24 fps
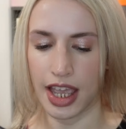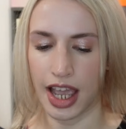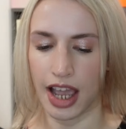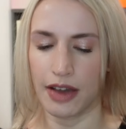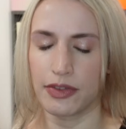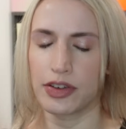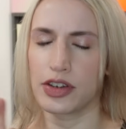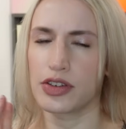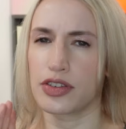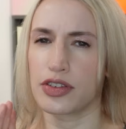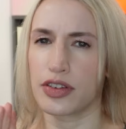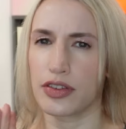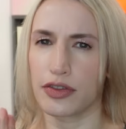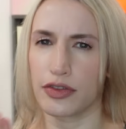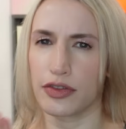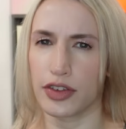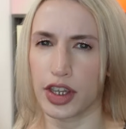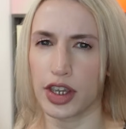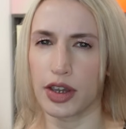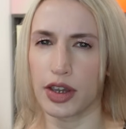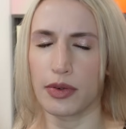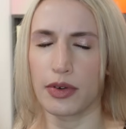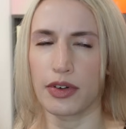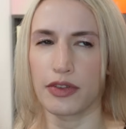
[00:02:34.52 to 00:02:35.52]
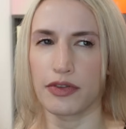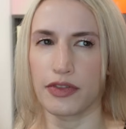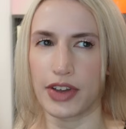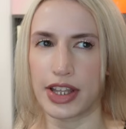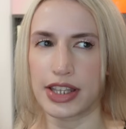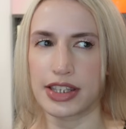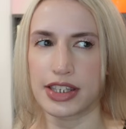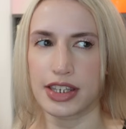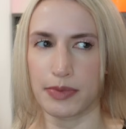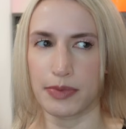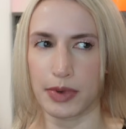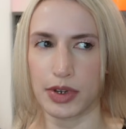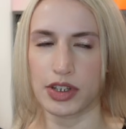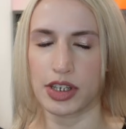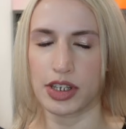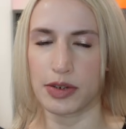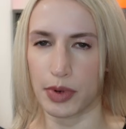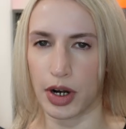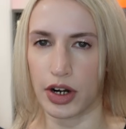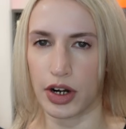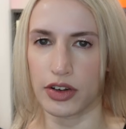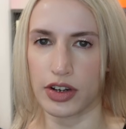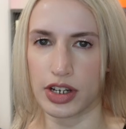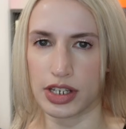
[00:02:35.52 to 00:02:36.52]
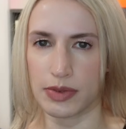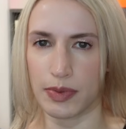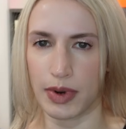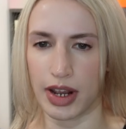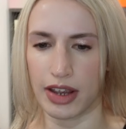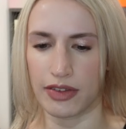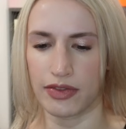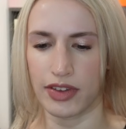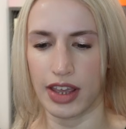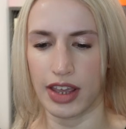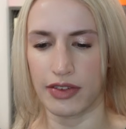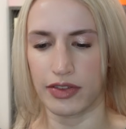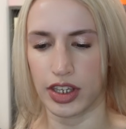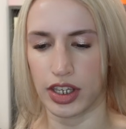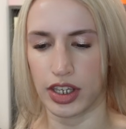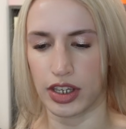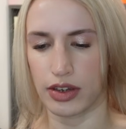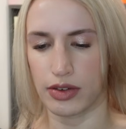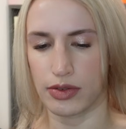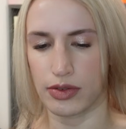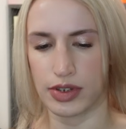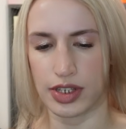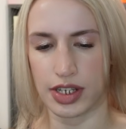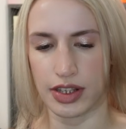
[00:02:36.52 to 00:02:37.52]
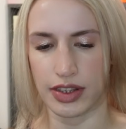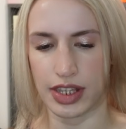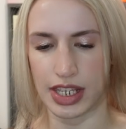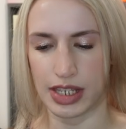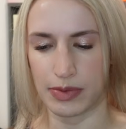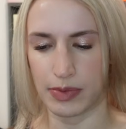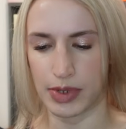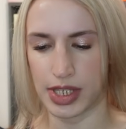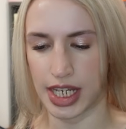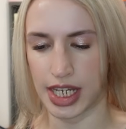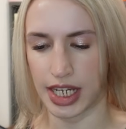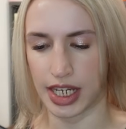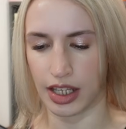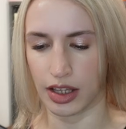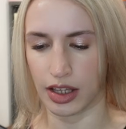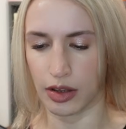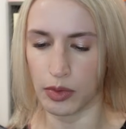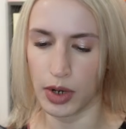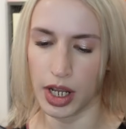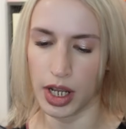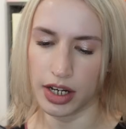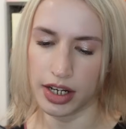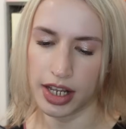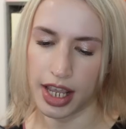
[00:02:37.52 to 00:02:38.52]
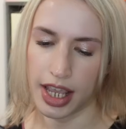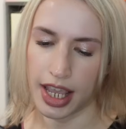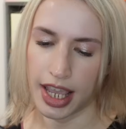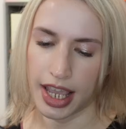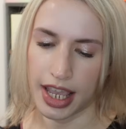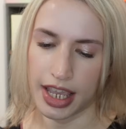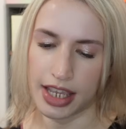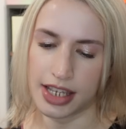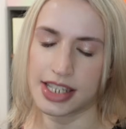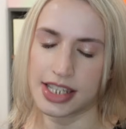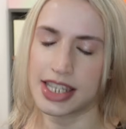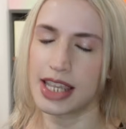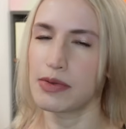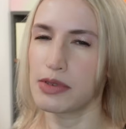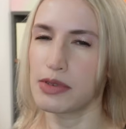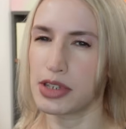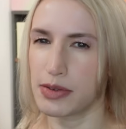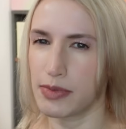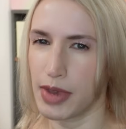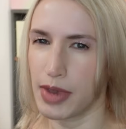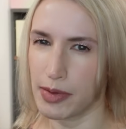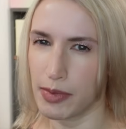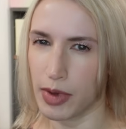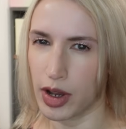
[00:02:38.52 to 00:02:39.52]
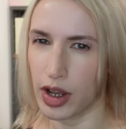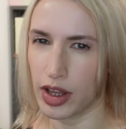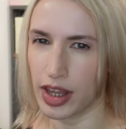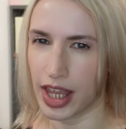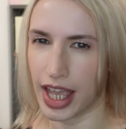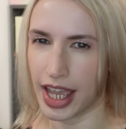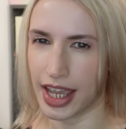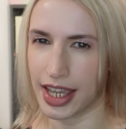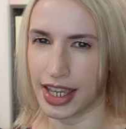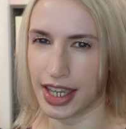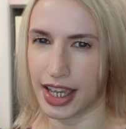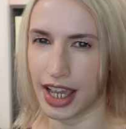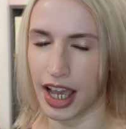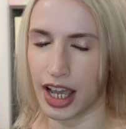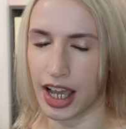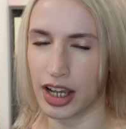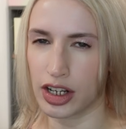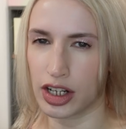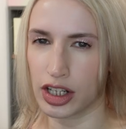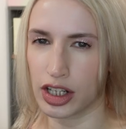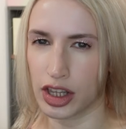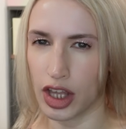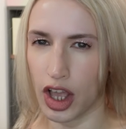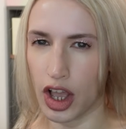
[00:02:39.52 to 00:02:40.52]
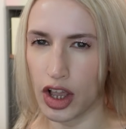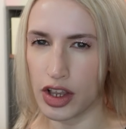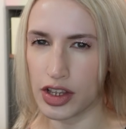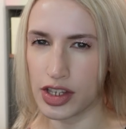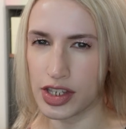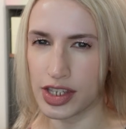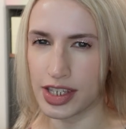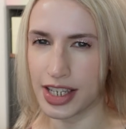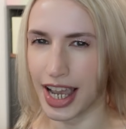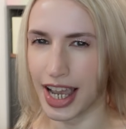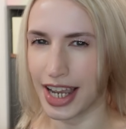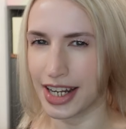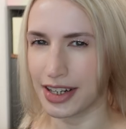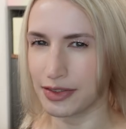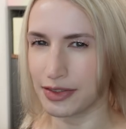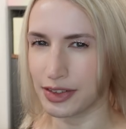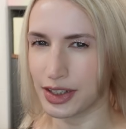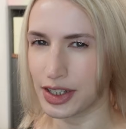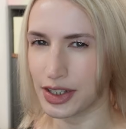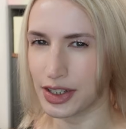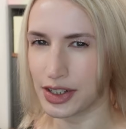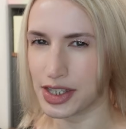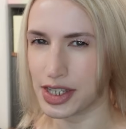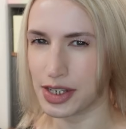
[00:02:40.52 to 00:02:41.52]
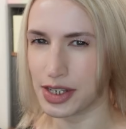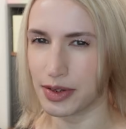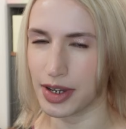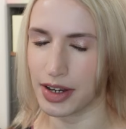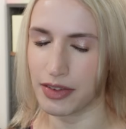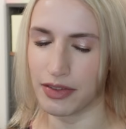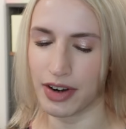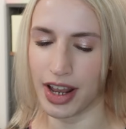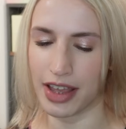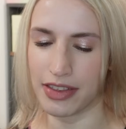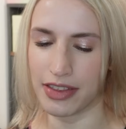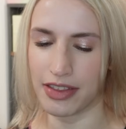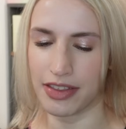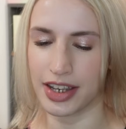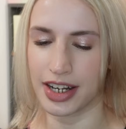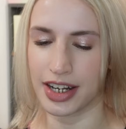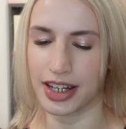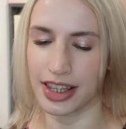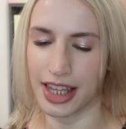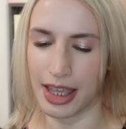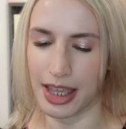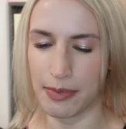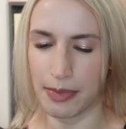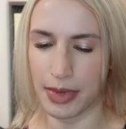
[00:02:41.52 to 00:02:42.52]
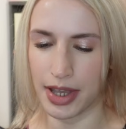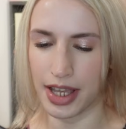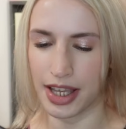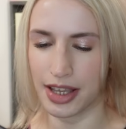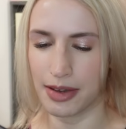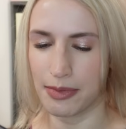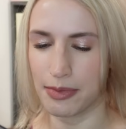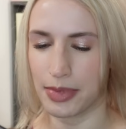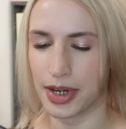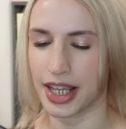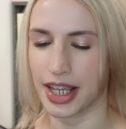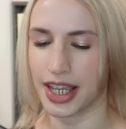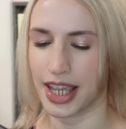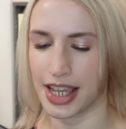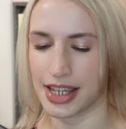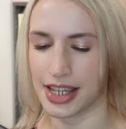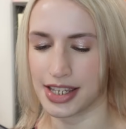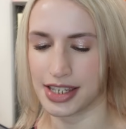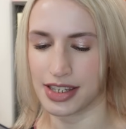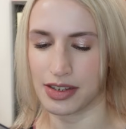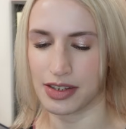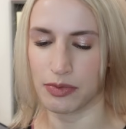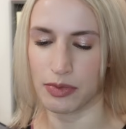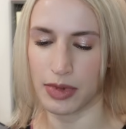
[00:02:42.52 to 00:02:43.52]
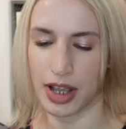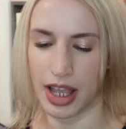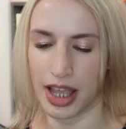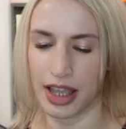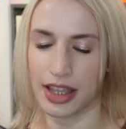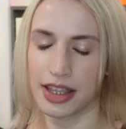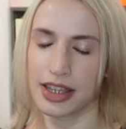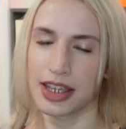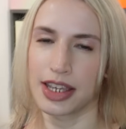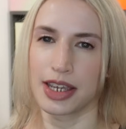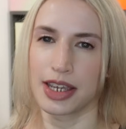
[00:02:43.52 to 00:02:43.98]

I've used a few Fenty Beauty products, but I've never used this particular one. It seems to me more like a gloss kind of look to it rather than a lip balm, but I guess somewhere